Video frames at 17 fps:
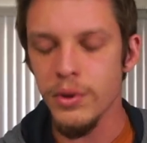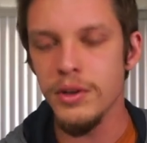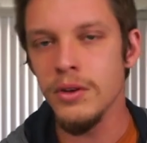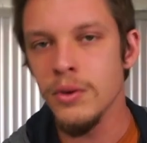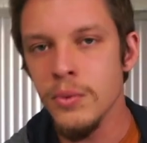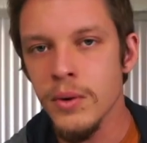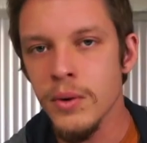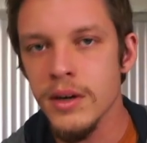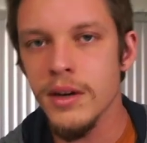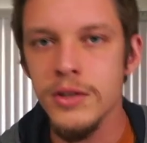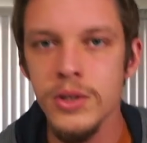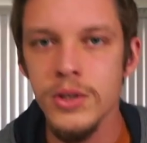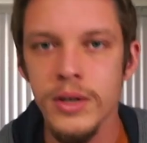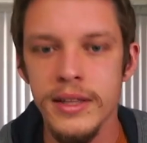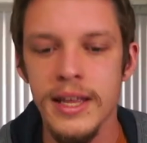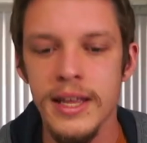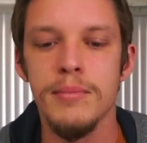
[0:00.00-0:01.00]
What you want to
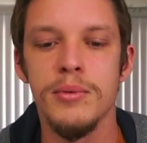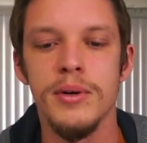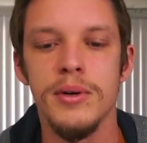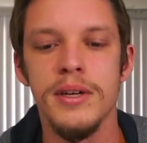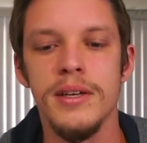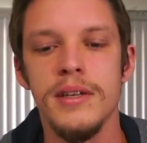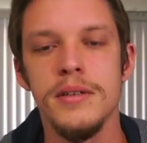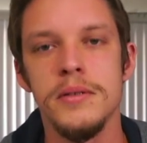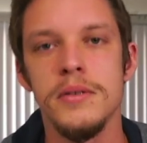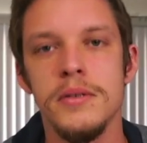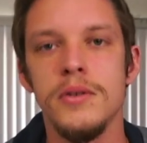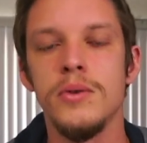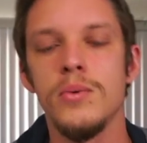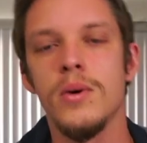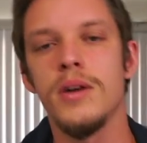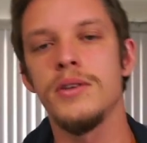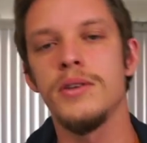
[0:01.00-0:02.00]
do at that point is
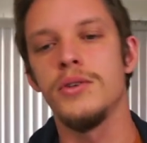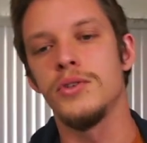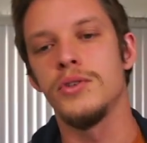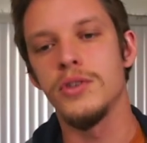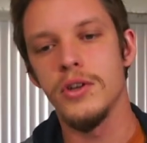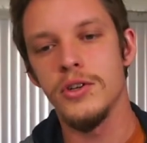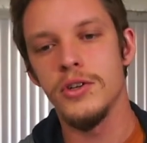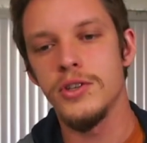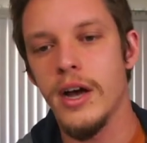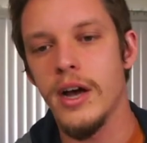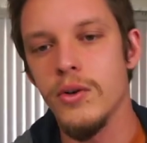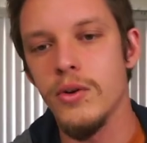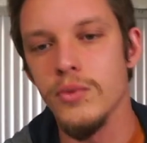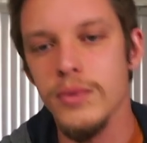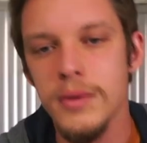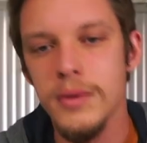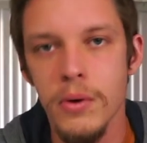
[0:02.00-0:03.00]
you want to search
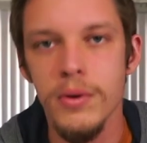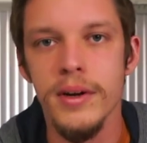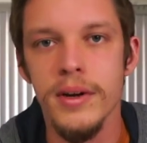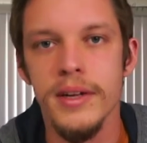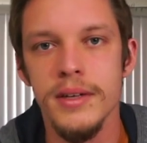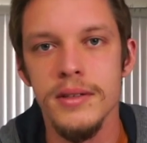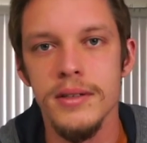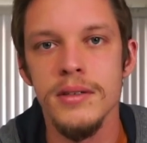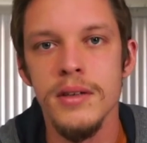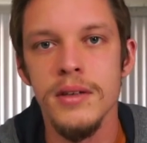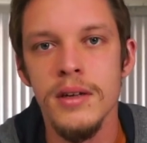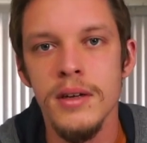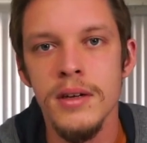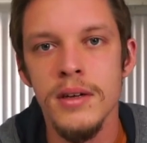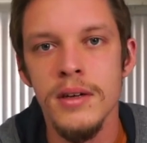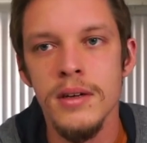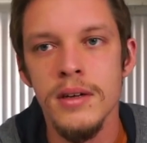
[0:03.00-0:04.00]
out recordings
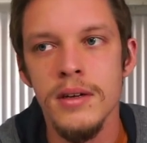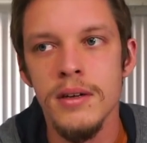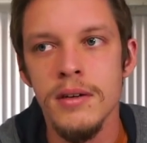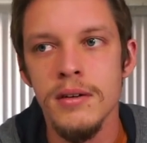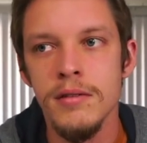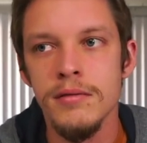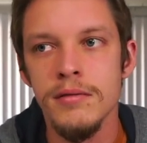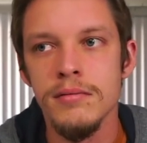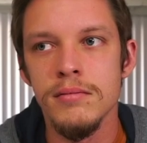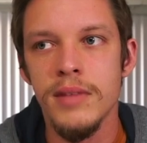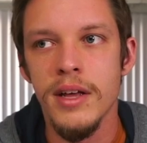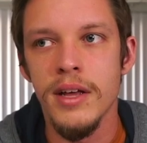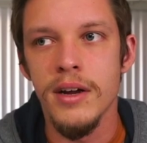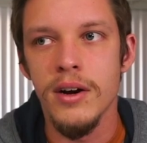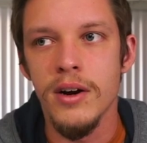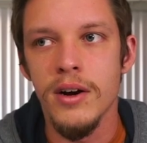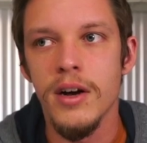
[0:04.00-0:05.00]

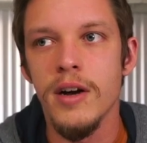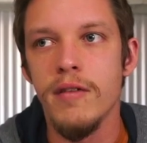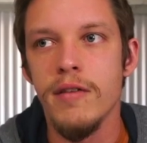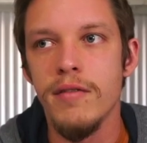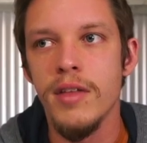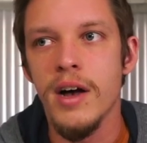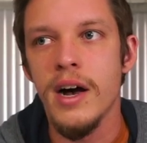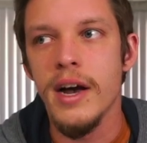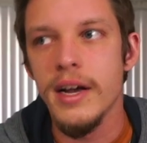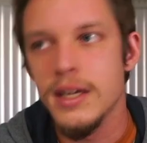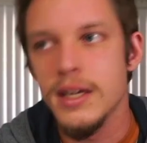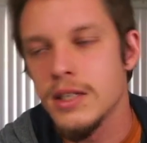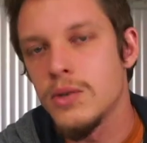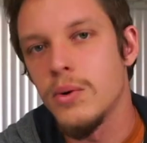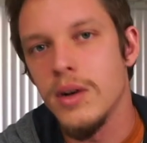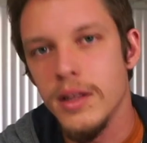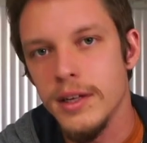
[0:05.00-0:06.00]
that are of the
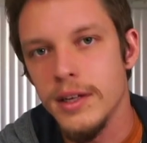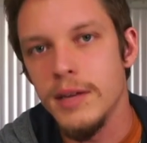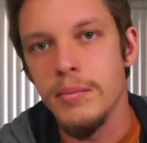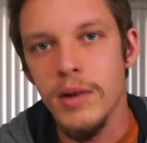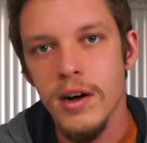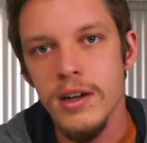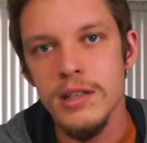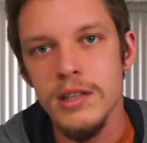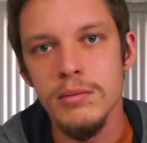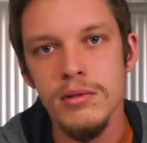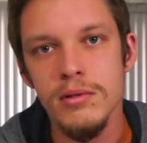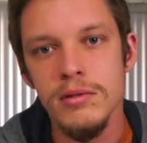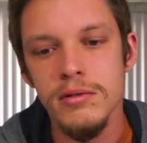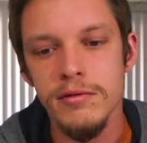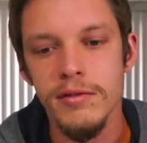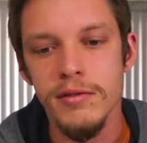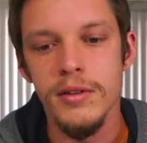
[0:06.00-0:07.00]
highest quality
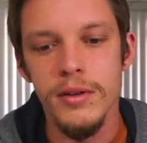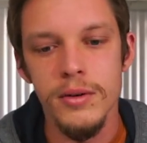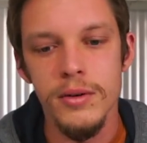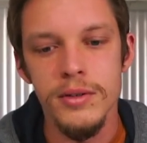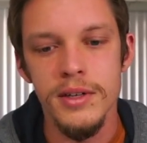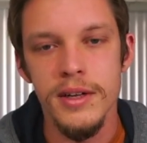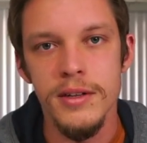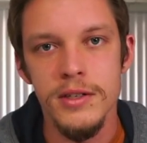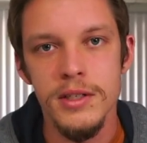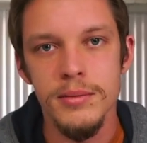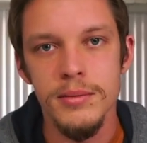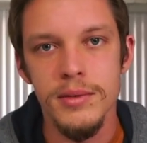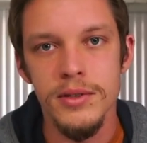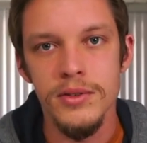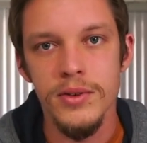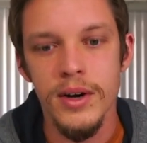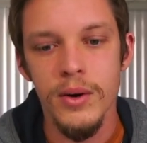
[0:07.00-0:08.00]
possible for those
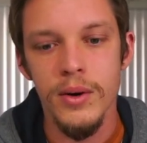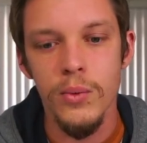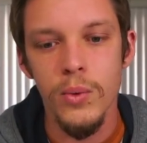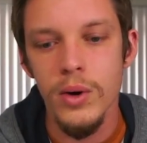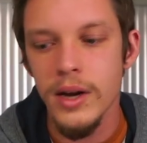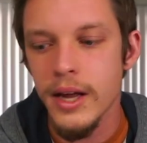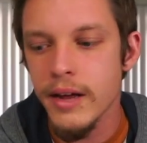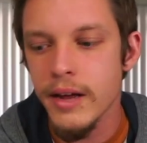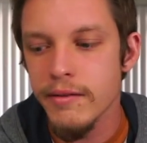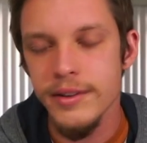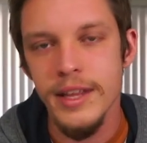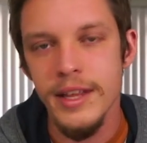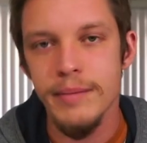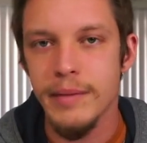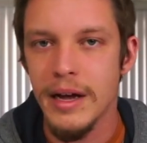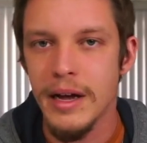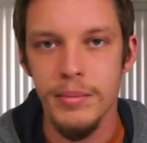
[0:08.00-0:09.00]
instruments, right?
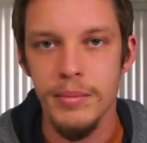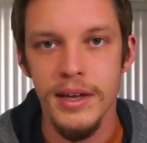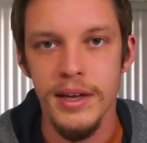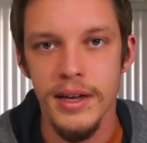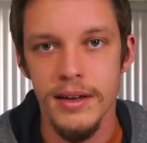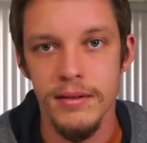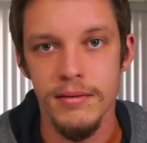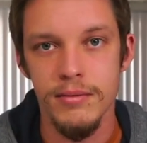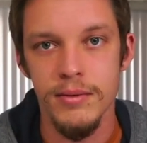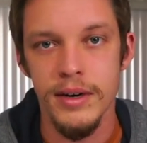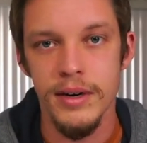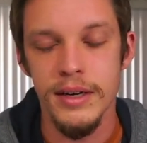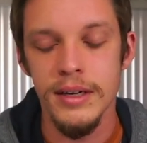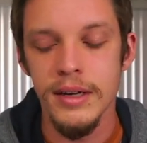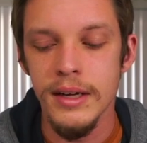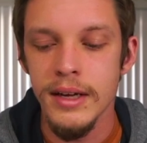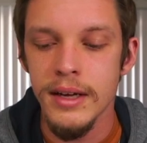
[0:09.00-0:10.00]
Whatever they might be in,
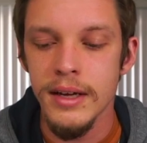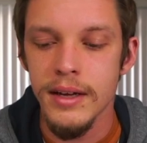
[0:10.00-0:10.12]
right?